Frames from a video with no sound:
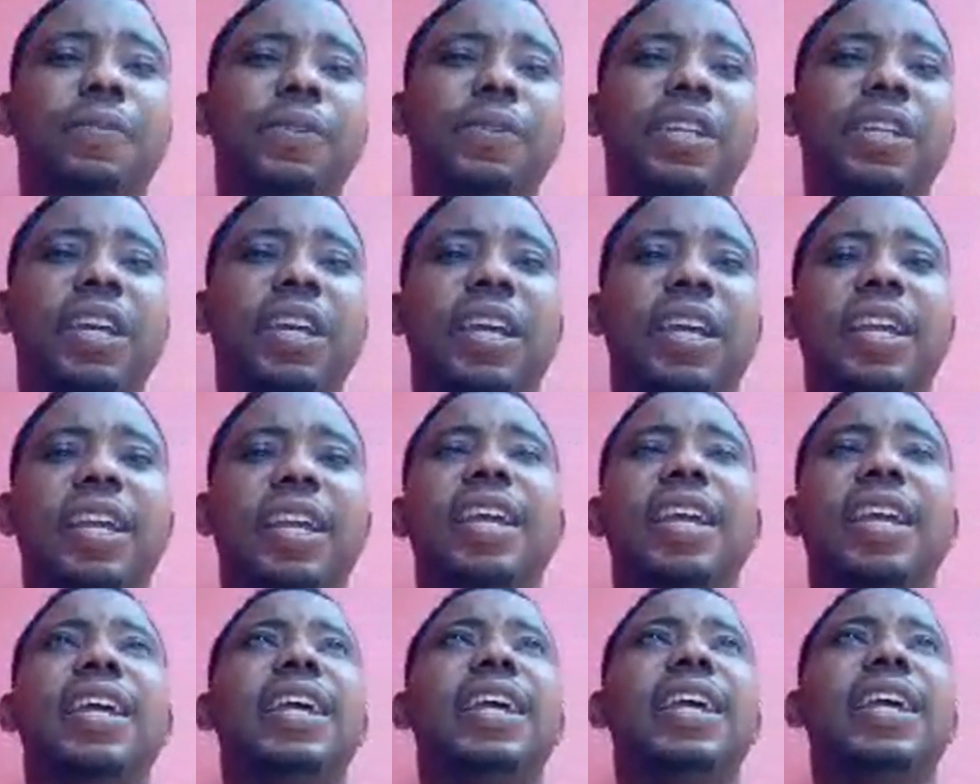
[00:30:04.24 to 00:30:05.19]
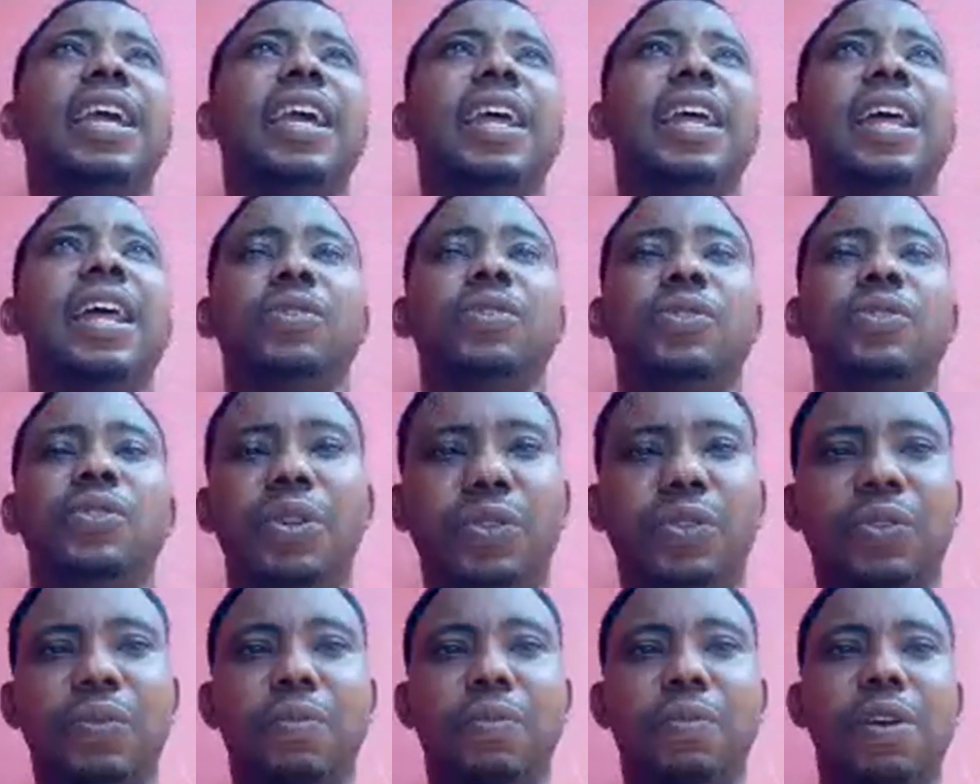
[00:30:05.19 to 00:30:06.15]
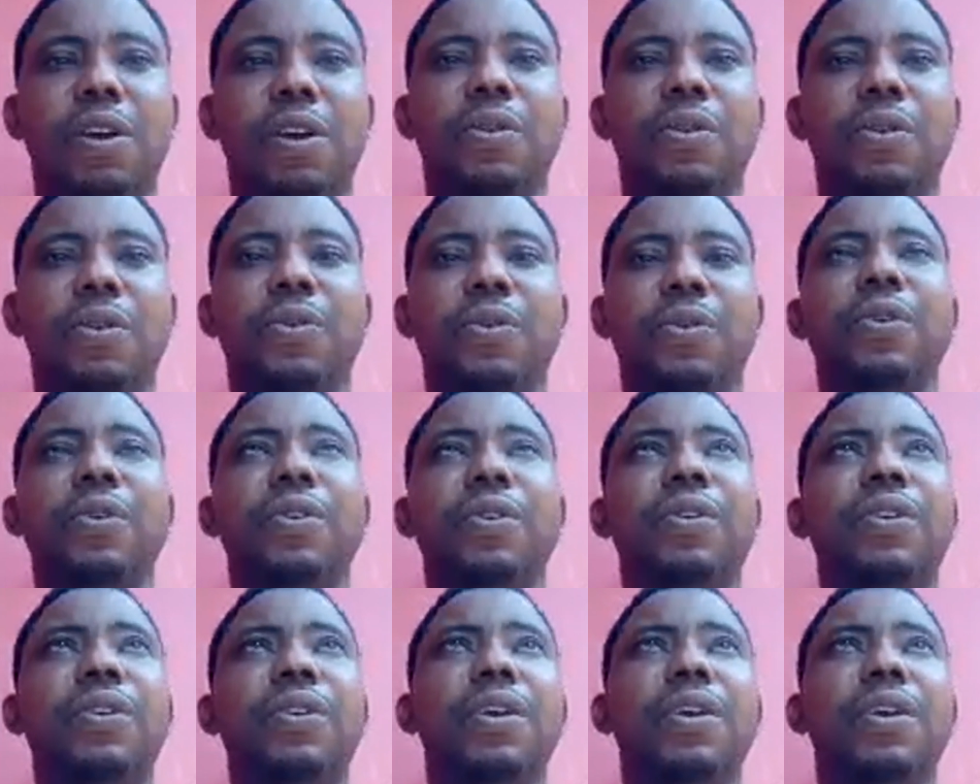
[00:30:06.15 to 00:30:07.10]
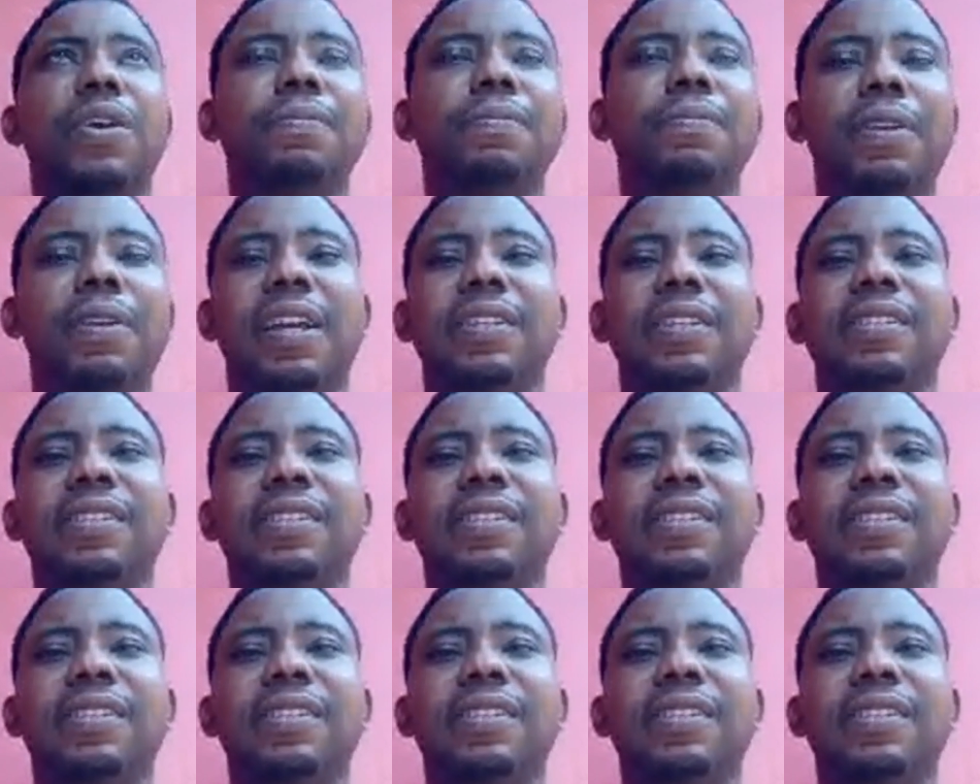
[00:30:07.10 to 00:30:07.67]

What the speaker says: day, and I'll see you tomorrow. God bless.